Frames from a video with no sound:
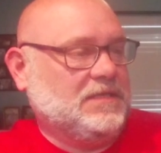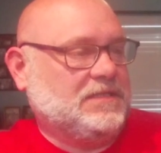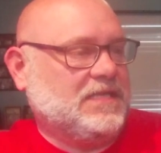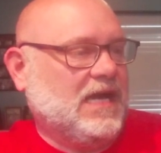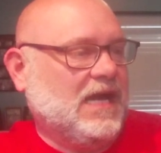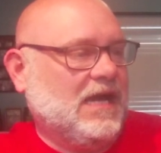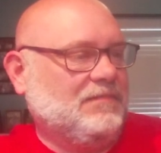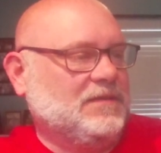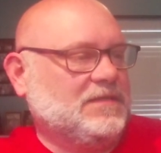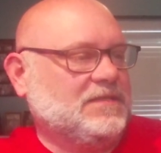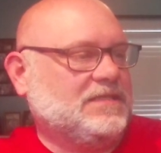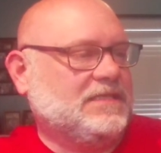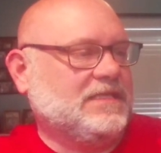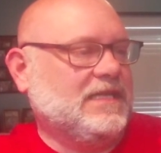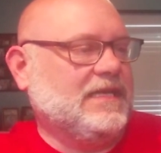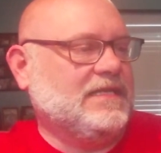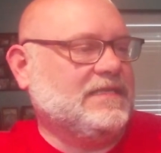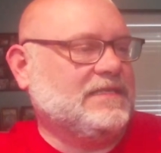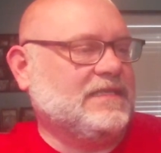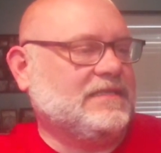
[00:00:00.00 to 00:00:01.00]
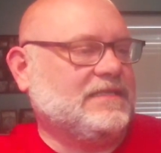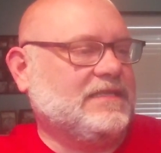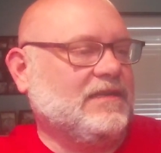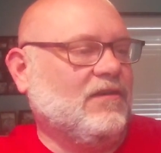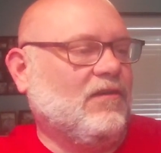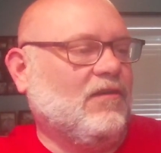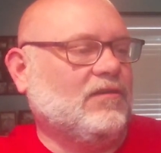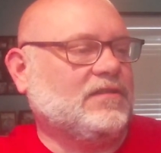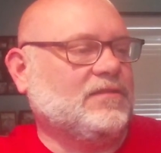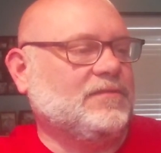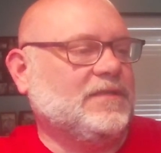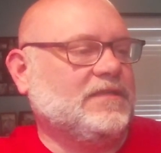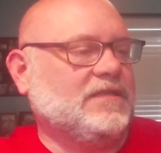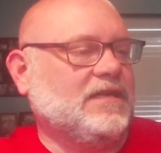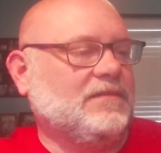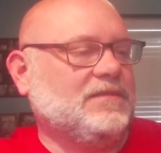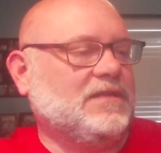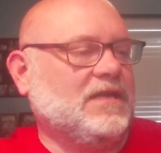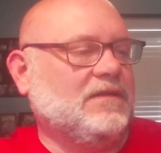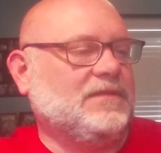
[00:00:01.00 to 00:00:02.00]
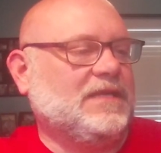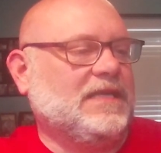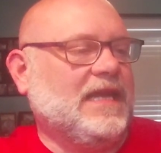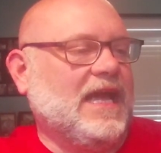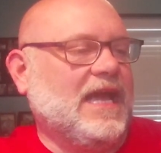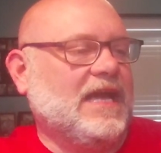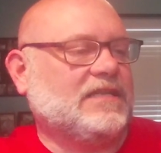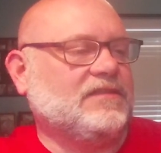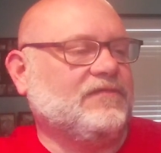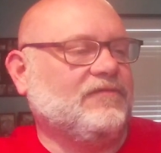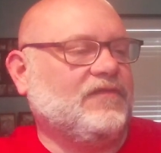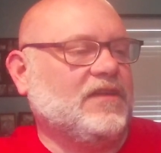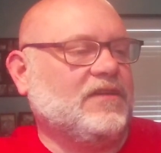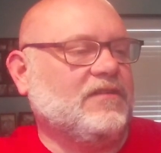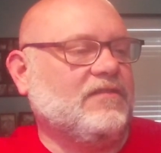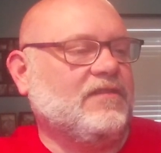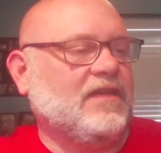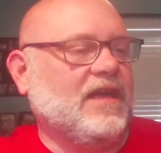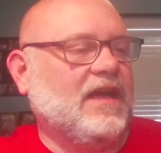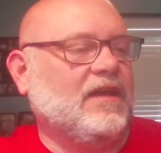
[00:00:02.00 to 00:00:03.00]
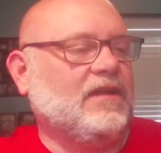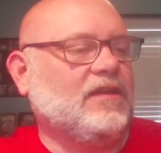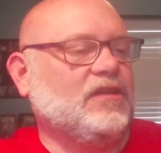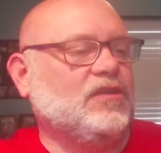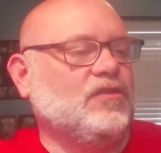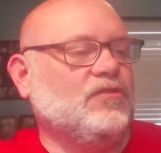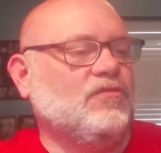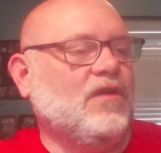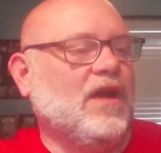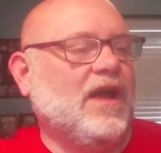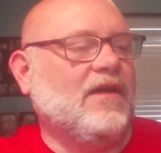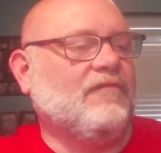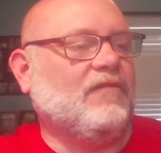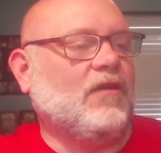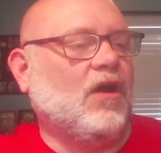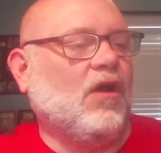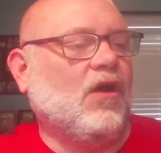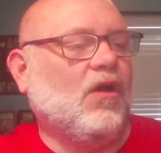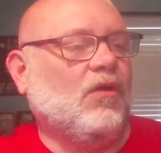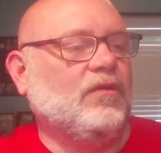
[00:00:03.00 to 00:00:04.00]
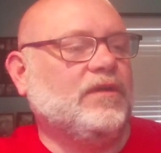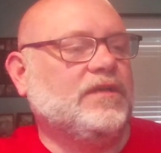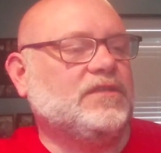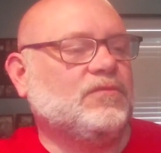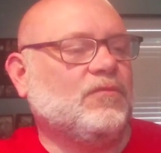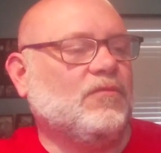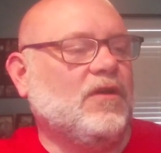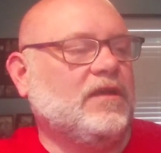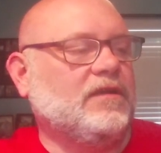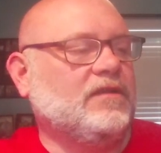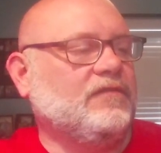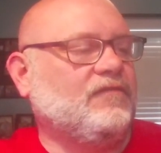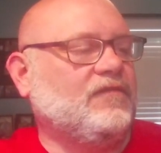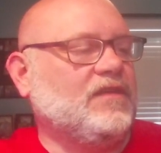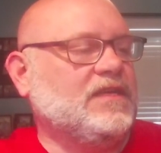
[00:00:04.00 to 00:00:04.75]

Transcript: at the top it says it's the ultimate WWE action figure that you have always wanted,